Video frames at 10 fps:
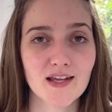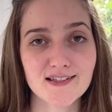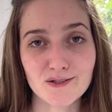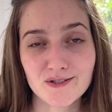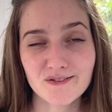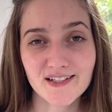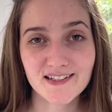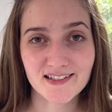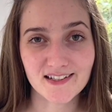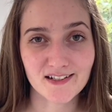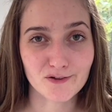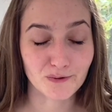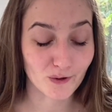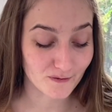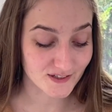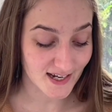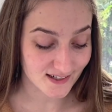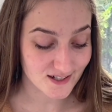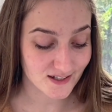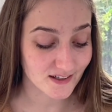It's also knit in an all-over
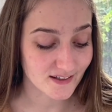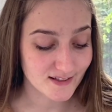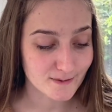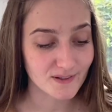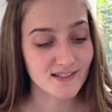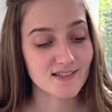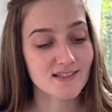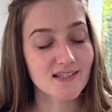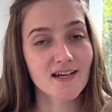texture. This one is